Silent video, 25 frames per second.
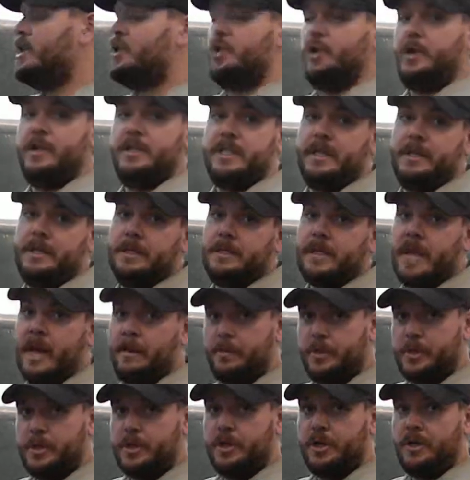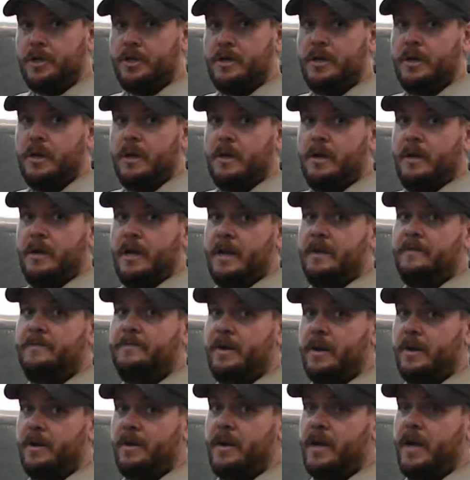You can set the temperature in
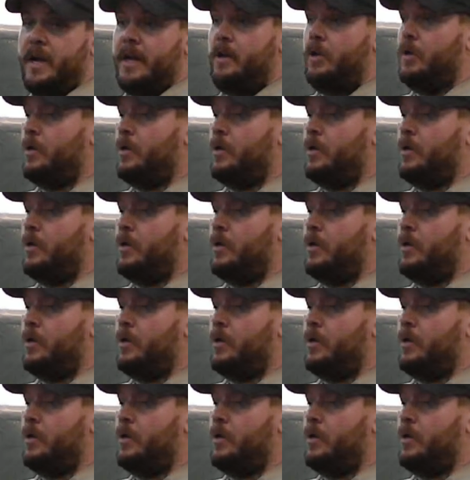Fahrenheit